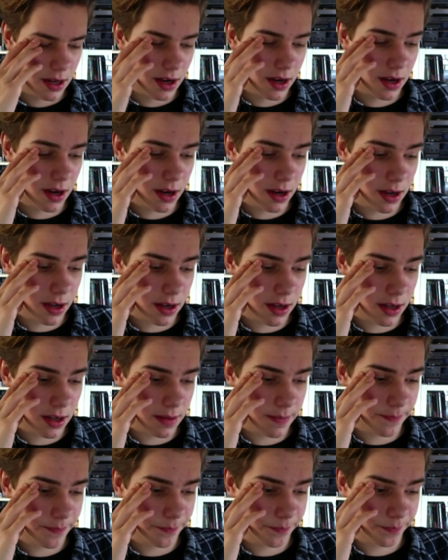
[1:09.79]

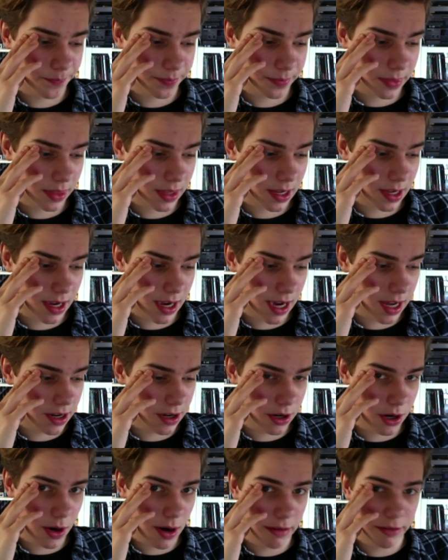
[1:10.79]
I don't
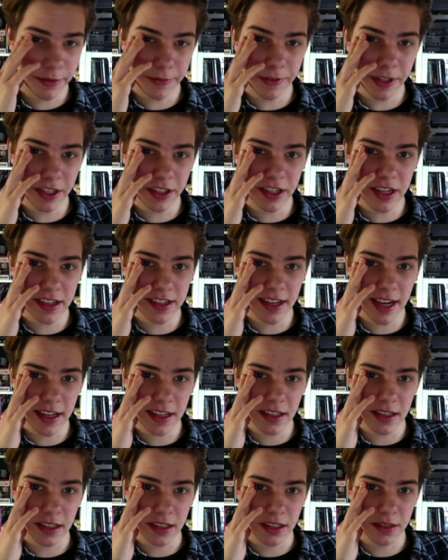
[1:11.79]
know how to finish that
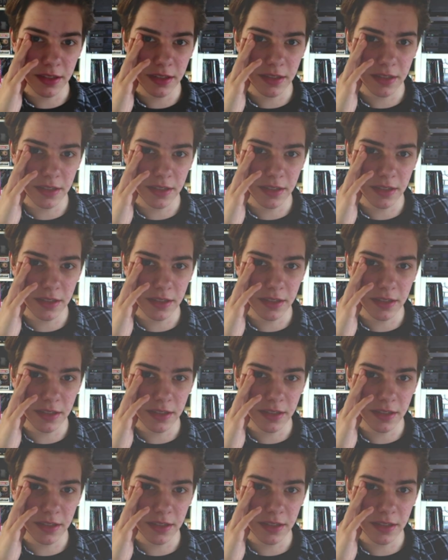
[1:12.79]
sentence. Fuck.